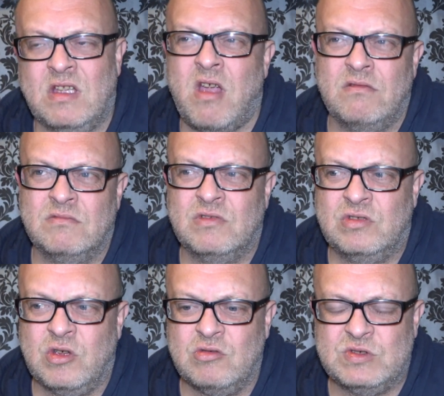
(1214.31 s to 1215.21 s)
I don't
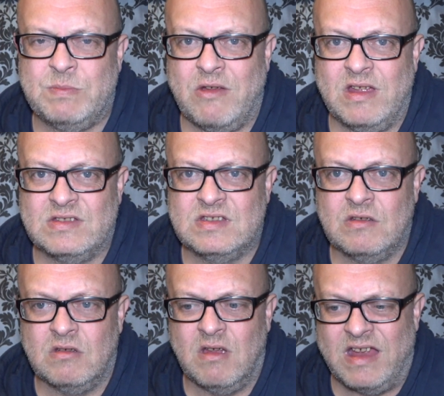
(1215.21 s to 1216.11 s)
do spirits
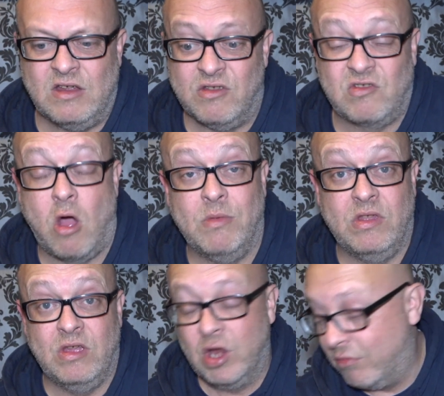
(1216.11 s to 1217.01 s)
any other time of the
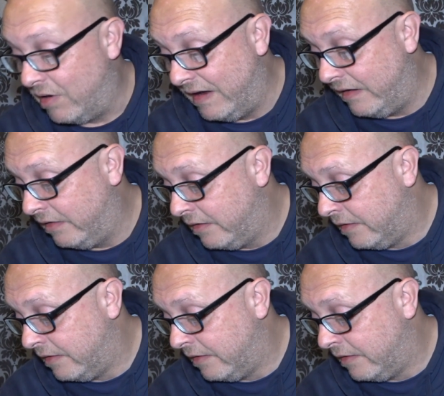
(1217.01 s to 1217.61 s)
year really.